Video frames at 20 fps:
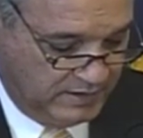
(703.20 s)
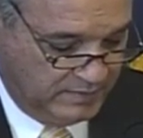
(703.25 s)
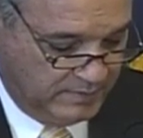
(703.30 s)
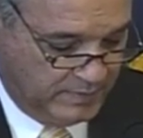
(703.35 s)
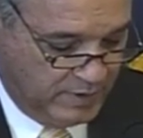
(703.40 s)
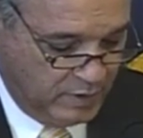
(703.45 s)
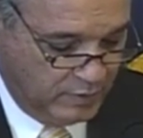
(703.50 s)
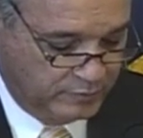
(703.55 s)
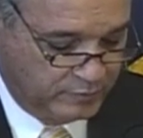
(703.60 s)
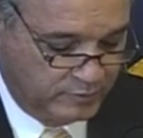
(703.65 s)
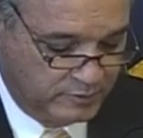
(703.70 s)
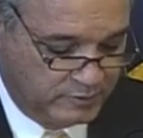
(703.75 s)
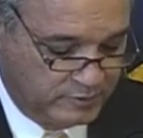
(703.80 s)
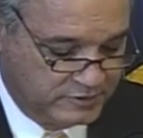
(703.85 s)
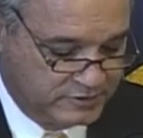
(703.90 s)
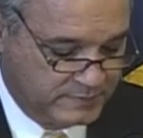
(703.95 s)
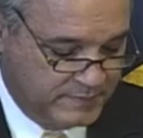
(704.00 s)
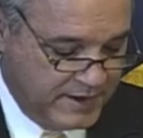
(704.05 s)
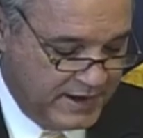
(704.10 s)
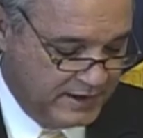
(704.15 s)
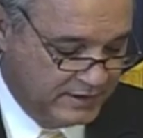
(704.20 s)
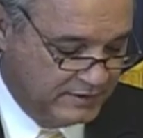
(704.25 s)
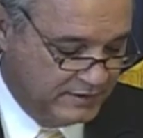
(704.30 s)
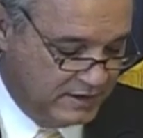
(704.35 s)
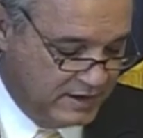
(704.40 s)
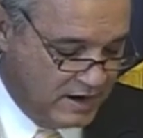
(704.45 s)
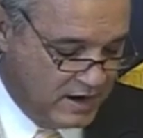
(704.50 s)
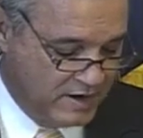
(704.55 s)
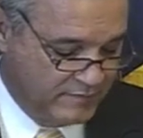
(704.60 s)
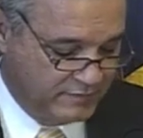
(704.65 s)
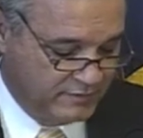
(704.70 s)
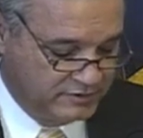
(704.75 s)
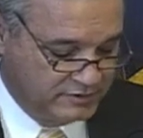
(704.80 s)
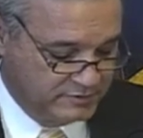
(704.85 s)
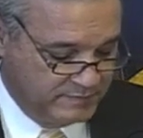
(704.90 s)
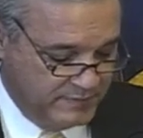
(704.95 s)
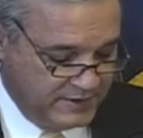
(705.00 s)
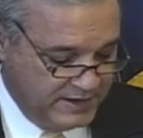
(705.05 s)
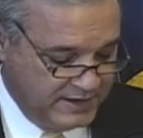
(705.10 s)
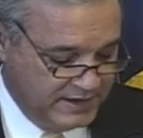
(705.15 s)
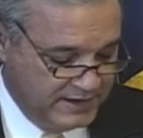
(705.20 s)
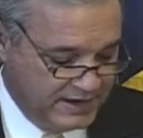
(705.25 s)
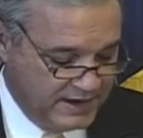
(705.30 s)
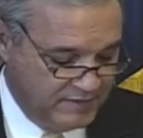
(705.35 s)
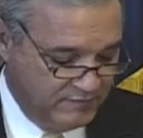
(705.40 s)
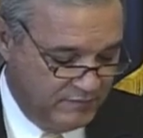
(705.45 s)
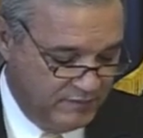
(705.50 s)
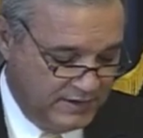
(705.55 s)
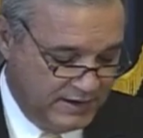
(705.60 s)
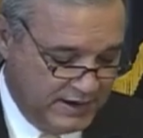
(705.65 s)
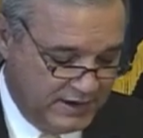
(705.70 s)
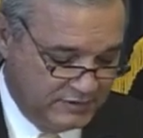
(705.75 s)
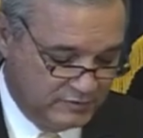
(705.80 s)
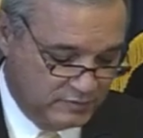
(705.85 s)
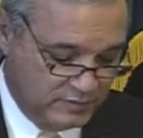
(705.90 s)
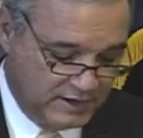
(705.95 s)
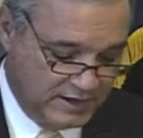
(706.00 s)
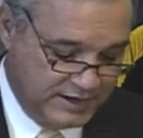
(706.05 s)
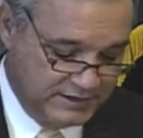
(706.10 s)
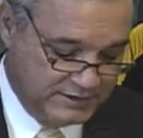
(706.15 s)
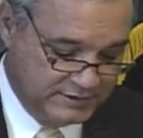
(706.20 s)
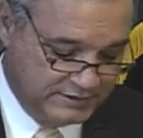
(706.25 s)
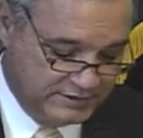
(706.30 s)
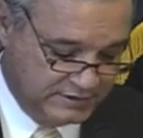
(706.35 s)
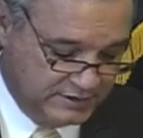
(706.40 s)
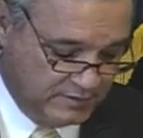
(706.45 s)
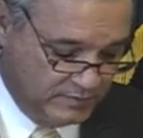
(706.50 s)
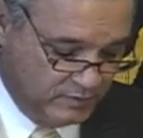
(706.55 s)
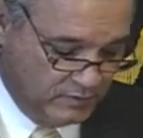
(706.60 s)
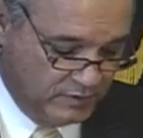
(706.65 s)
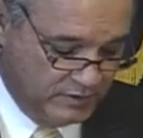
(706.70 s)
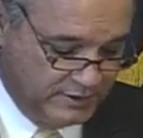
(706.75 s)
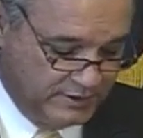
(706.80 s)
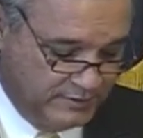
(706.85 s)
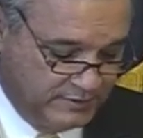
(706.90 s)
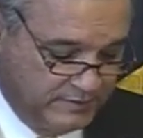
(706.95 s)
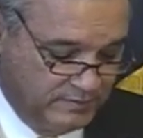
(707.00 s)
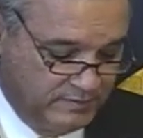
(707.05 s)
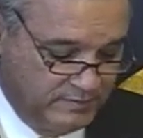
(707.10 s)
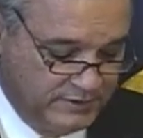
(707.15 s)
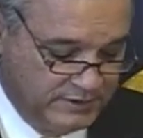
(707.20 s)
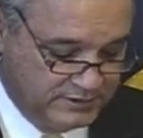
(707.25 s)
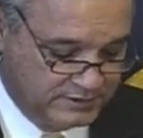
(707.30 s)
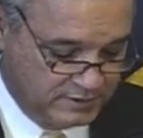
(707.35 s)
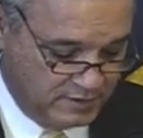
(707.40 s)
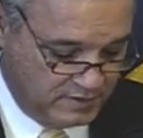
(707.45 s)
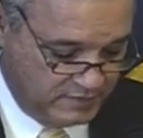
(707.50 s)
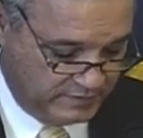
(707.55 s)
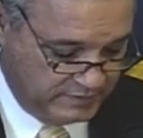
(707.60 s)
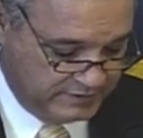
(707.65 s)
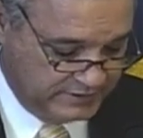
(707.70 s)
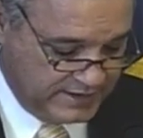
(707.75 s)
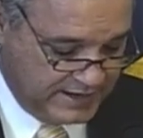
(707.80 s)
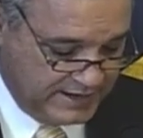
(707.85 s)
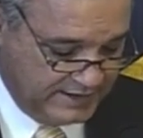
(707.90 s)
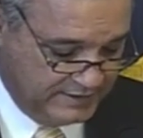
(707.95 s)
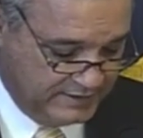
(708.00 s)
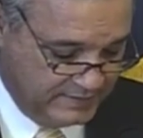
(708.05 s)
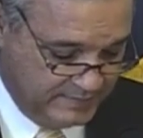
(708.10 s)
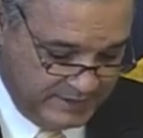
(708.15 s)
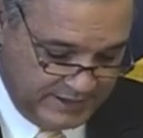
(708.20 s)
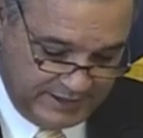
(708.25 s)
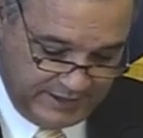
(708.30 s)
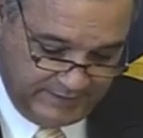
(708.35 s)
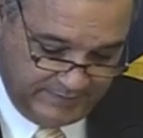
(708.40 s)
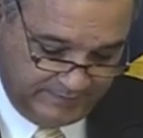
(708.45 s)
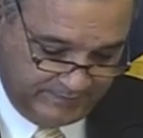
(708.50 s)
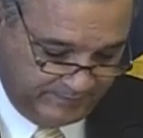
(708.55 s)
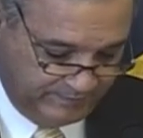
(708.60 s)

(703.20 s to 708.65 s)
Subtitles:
both with respect to conference spending and VA's relationship with this oversight committee.